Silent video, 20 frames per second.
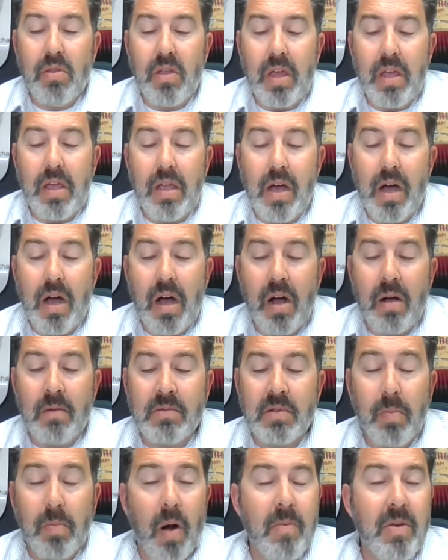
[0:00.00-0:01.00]
the
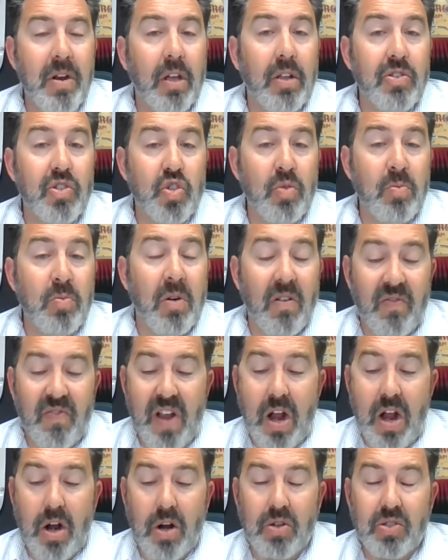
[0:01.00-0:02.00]
Department of Consumer
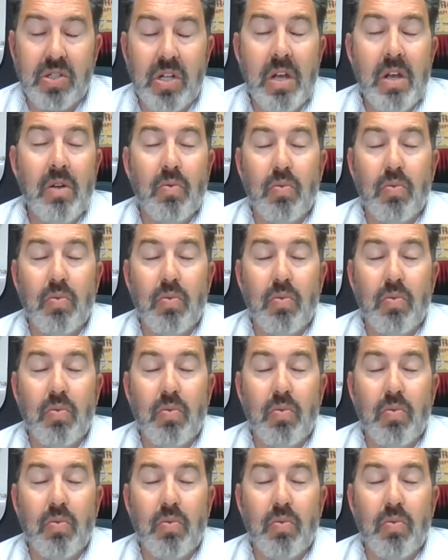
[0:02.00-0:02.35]
Affairs,